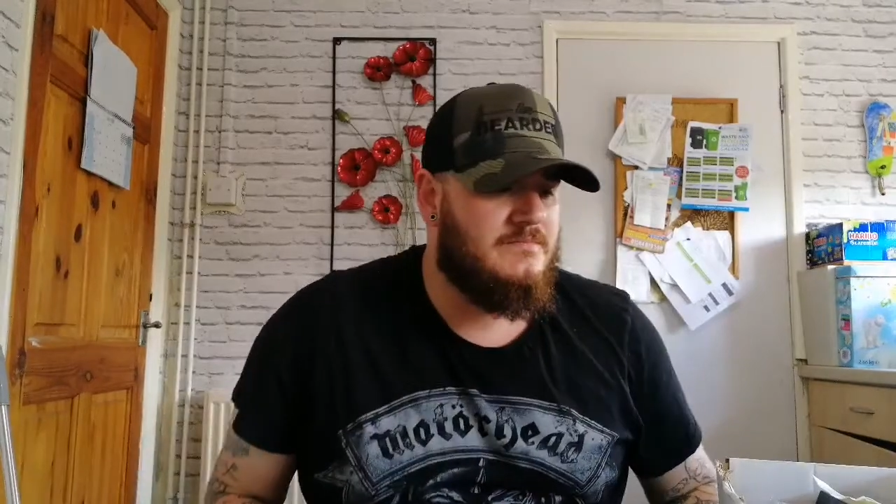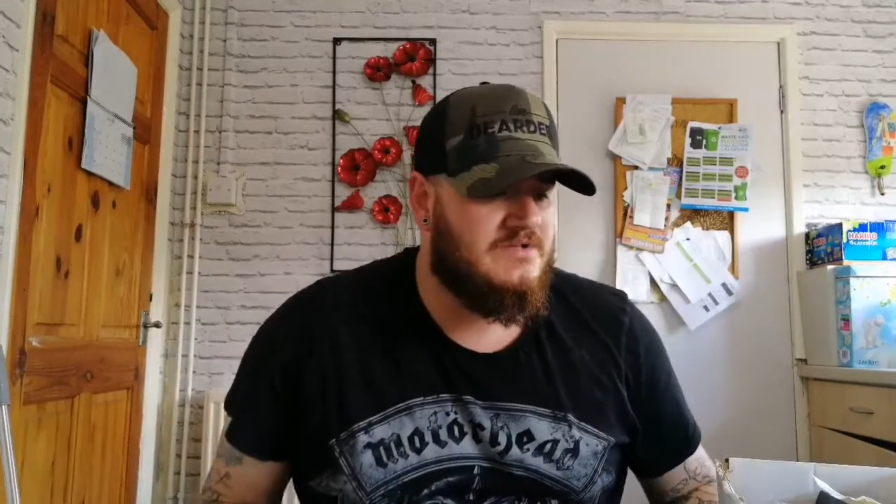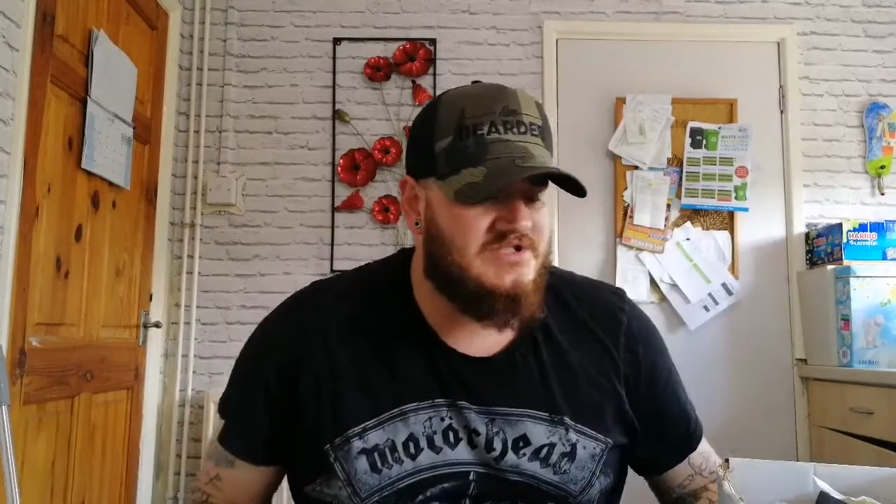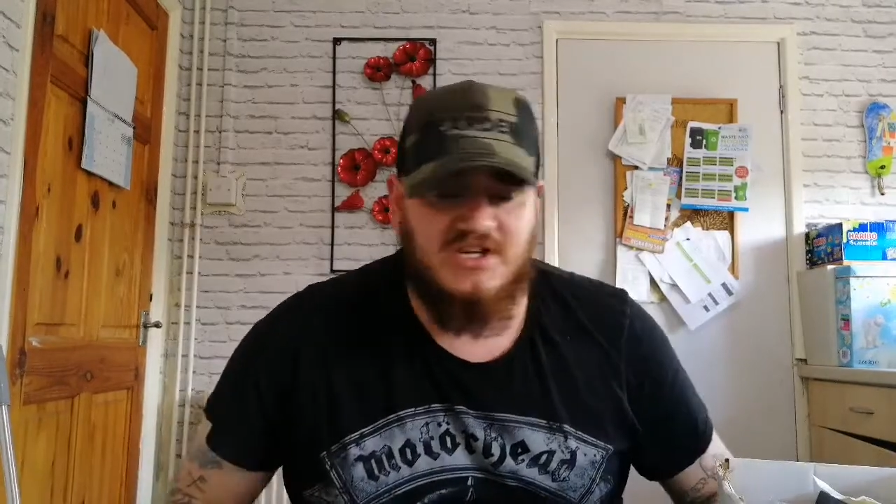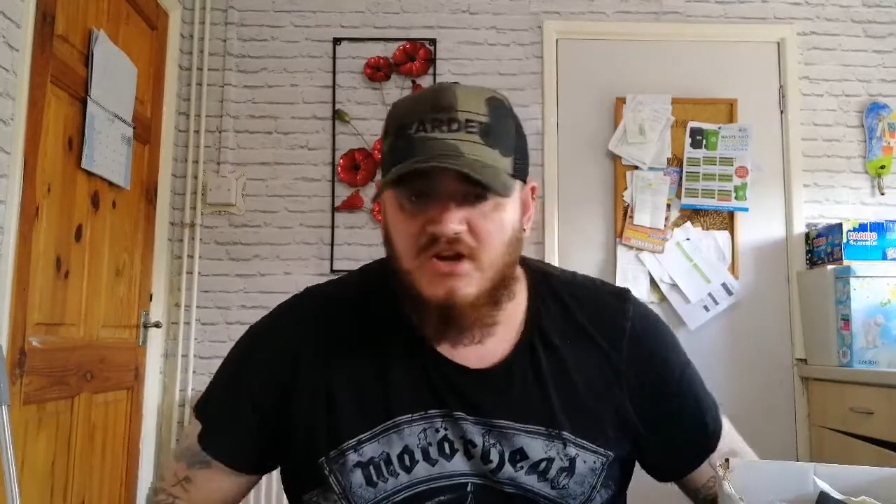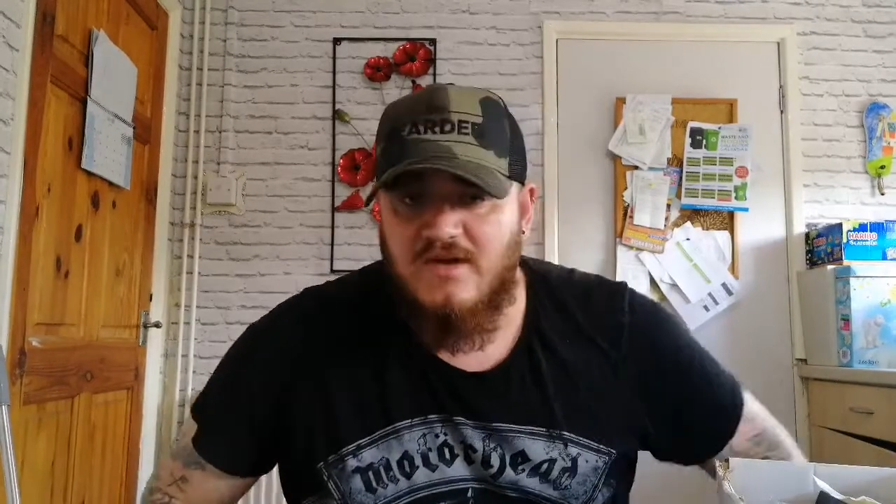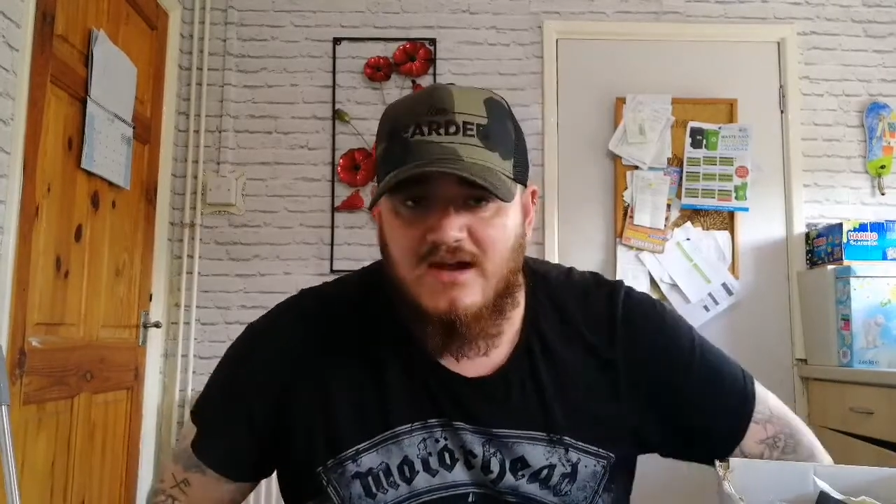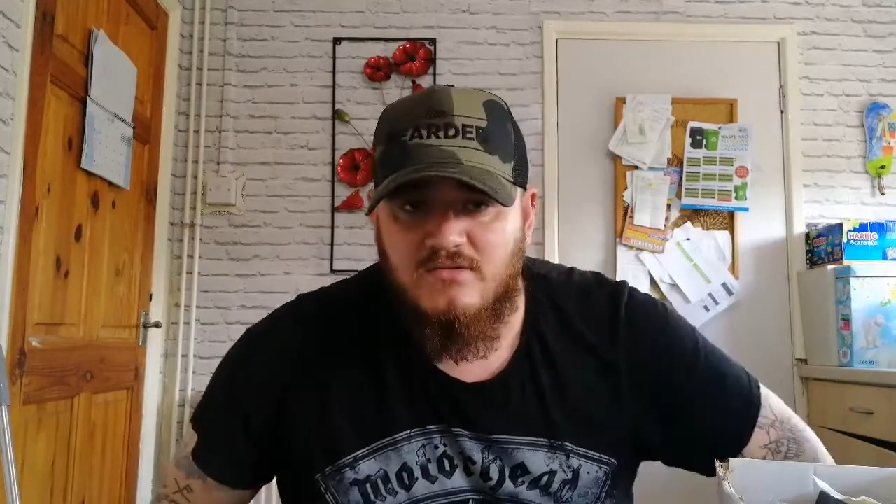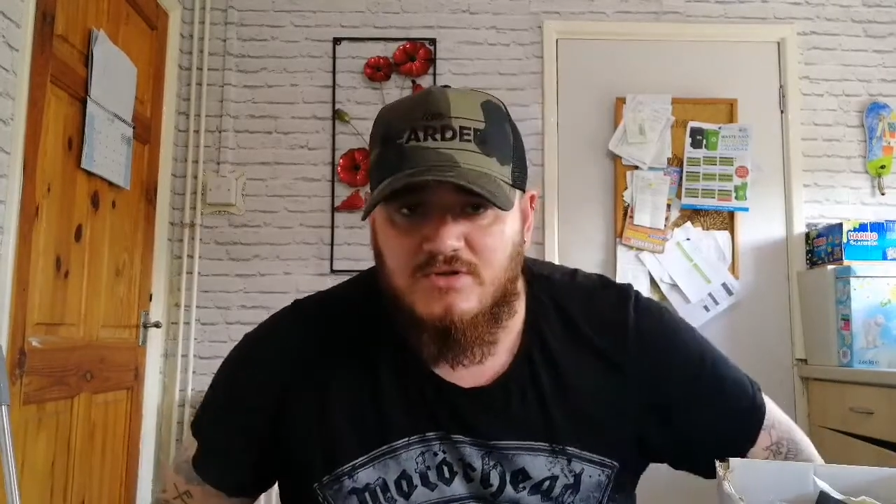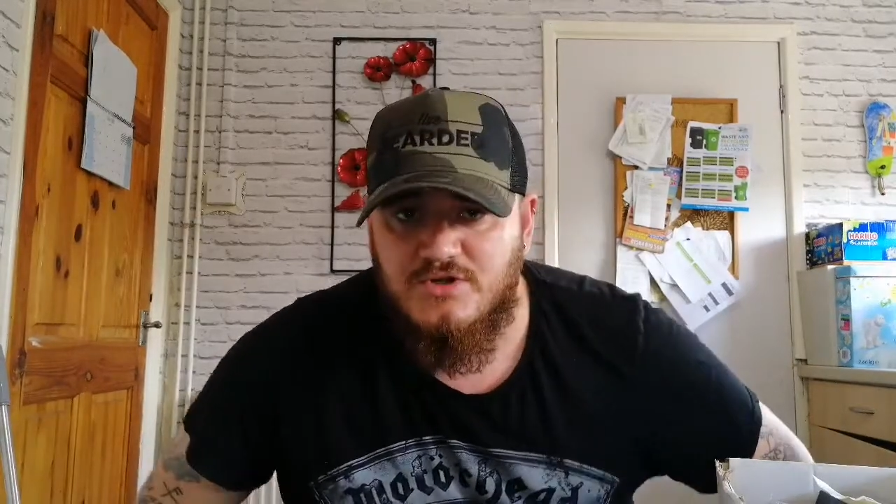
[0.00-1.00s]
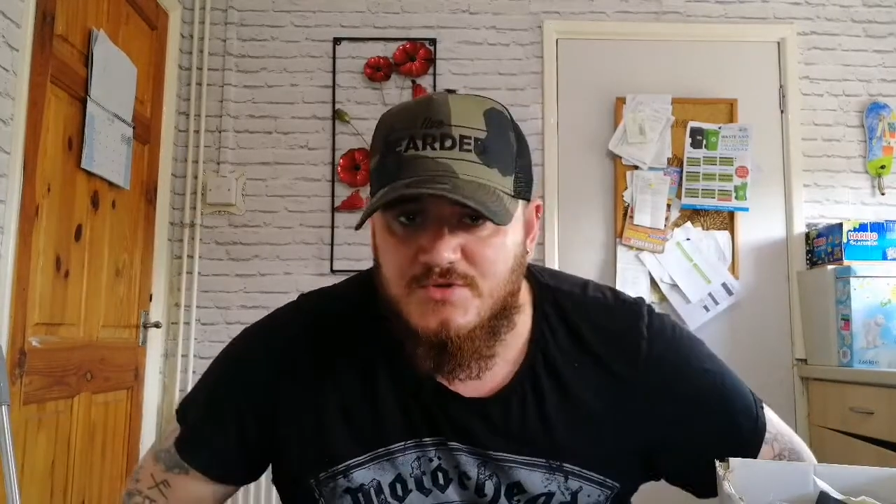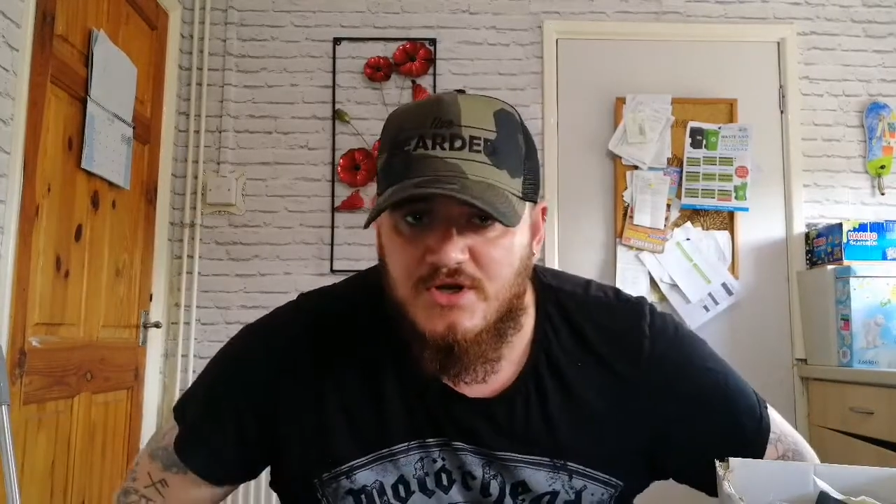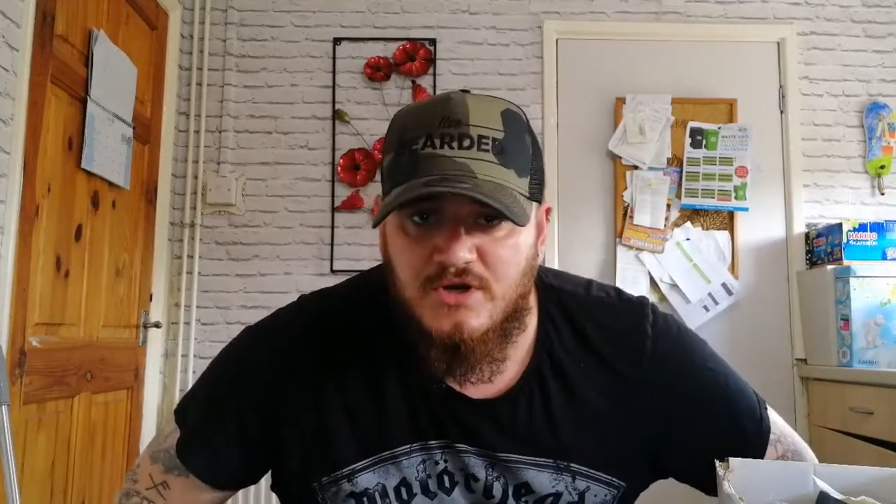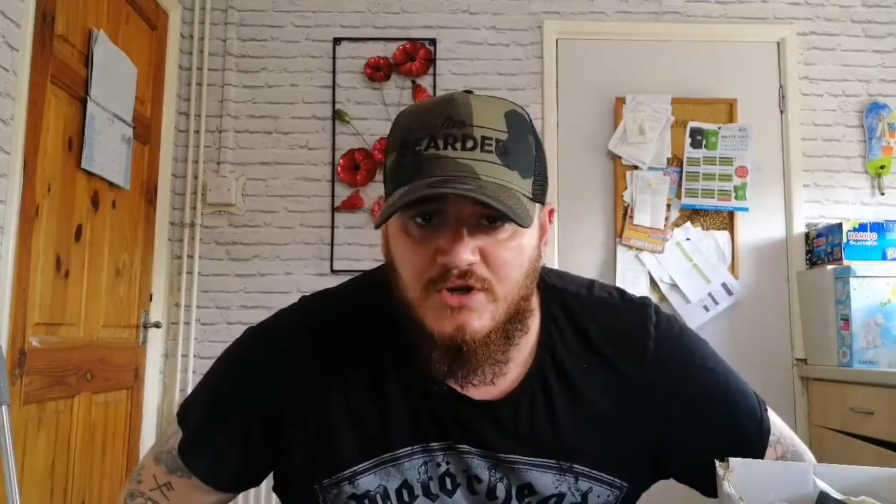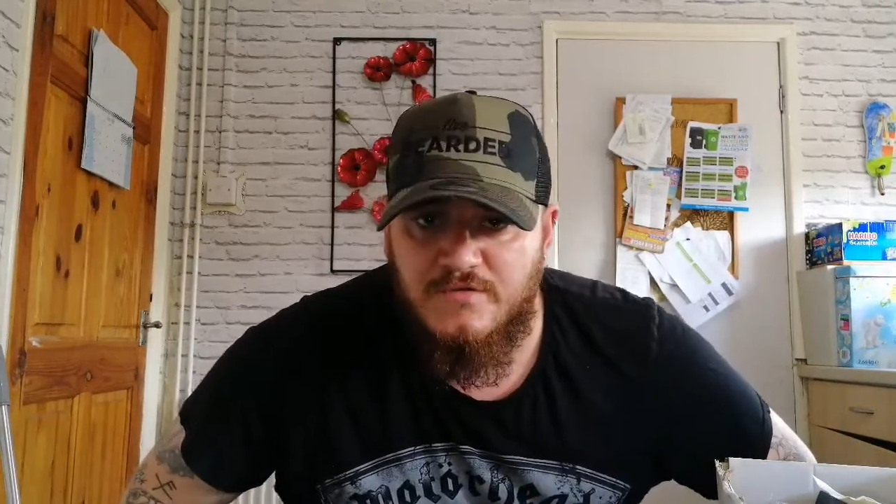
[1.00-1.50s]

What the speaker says: Stick around because we've got a new